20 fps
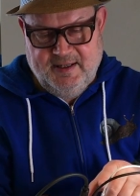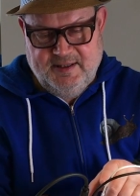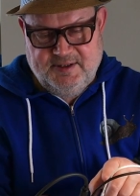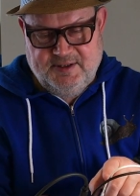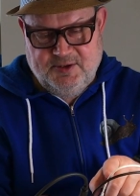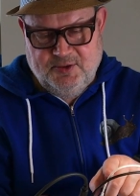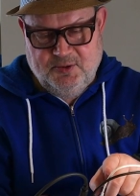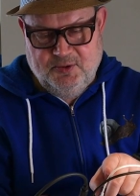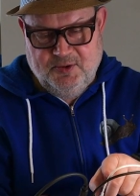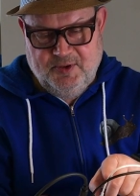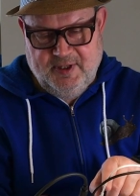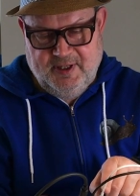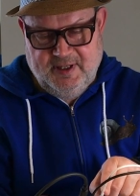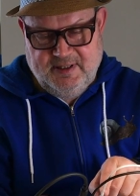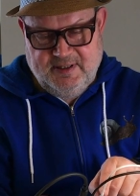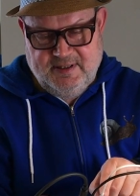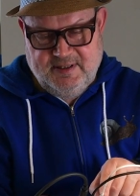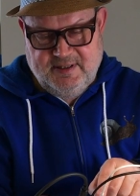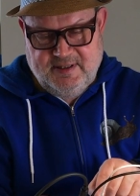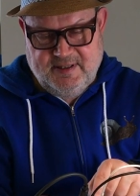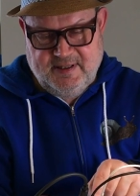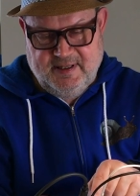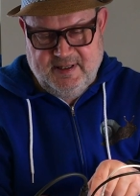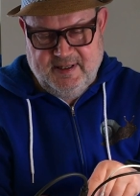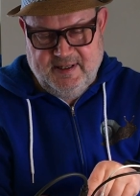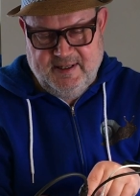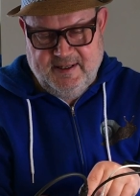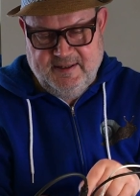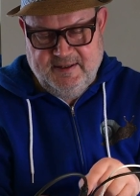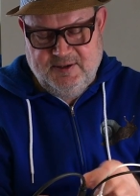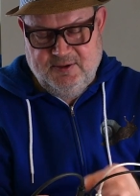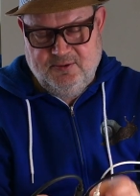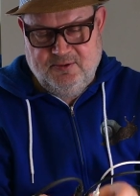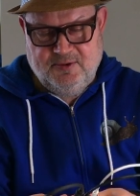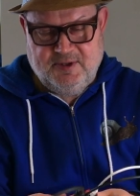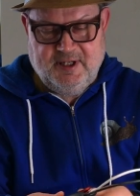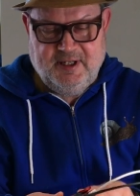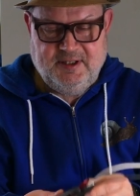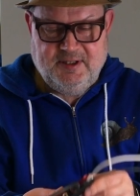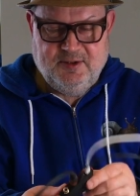so that
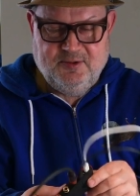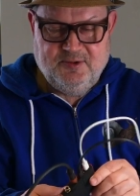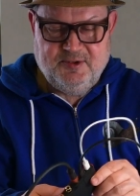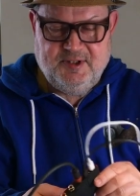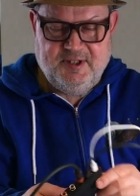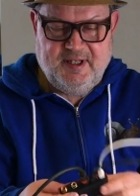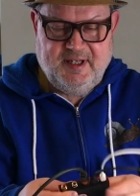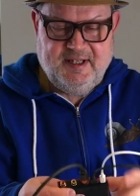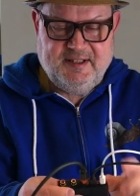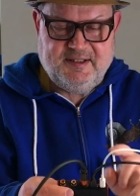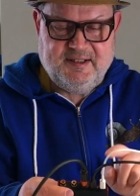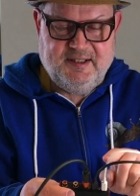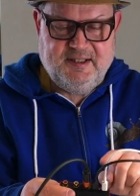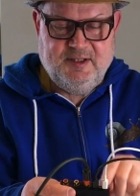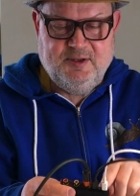you can use it as a